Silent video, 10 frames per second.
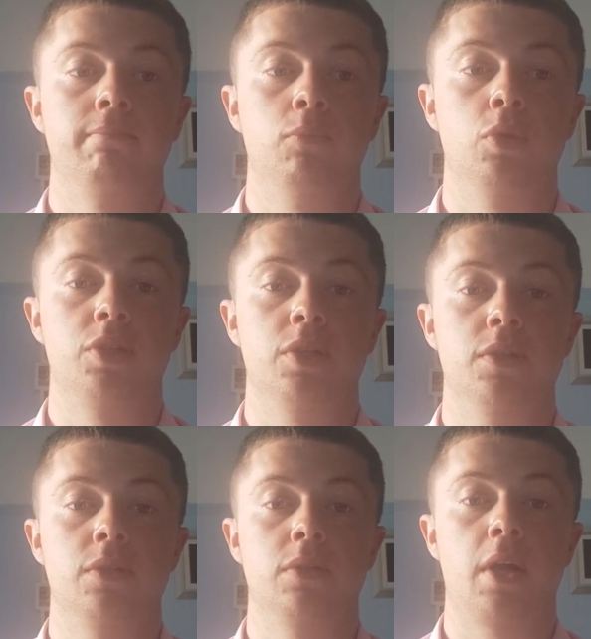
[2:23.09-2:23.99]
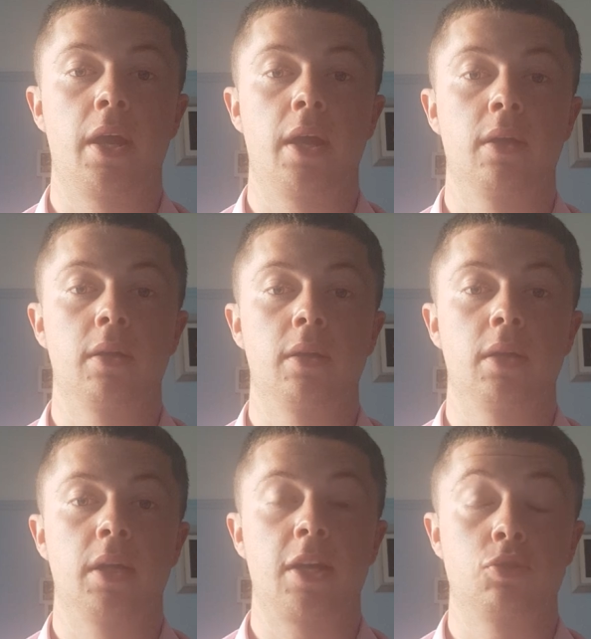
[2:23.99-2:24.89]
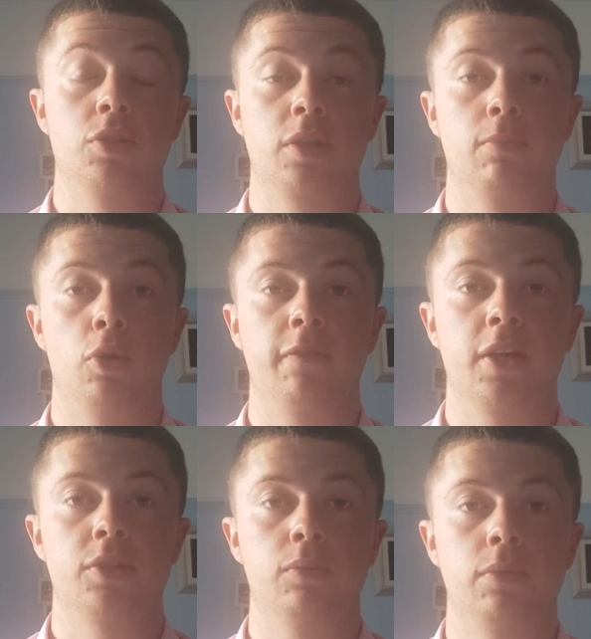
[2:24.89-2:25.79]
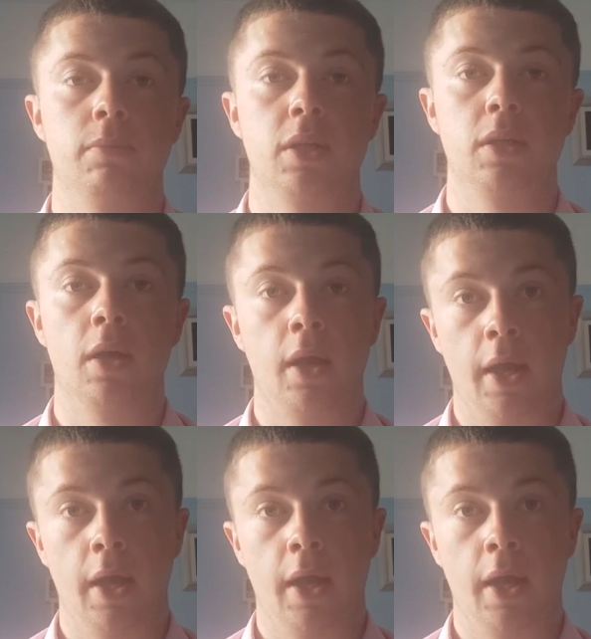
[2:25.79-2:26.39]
which is extrinsic motivation would be